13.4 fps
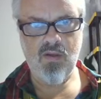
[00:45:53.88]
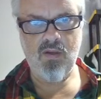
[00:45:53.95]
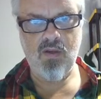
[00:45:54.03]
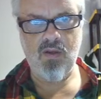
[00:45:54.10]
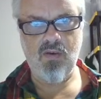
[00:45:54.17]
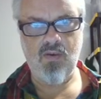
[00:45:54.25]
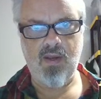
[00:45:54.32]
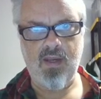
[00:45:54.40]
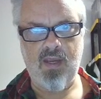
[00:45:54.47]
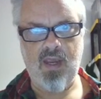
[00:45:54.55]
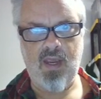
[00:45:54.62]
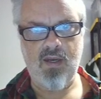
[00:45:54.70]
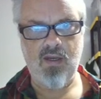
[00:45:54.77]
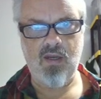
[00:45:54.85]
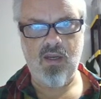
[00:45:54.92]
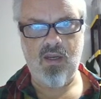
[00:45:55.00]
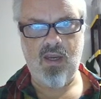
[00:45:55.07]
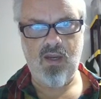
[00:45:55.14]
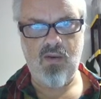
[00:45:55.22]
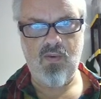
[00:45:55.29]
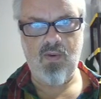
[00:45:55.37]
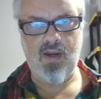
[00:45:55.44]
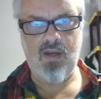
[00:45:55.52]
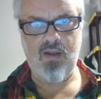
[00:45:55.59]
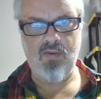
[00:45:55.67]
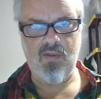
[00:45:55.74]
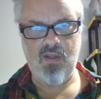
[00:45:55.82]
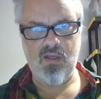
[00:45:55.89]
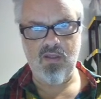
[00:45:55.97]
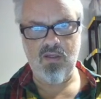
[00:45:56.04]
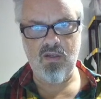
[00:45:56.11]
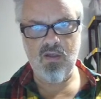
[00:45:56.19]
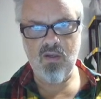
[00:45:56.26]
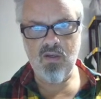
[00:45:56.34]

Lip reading: Oh, I can't do any of these.